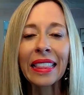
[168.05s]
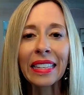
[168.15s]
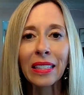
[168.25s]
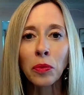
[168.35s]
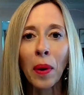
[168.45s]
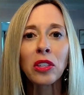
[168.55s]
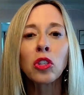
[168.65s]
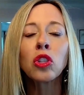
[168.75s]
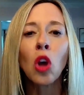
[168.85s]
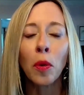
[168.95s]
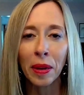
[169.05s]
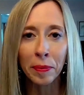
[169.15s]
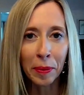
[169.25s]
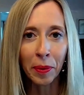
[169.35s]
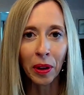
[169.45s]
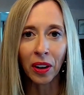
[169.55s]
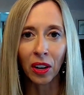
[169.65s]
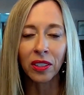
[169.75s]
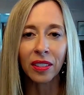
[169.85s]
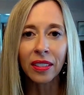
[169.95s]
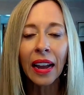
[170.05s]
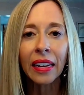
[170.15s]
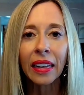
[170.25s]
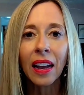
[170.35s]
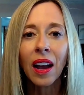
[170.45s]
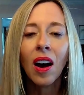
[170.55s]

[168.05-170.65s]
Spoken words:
this is why so many people in our society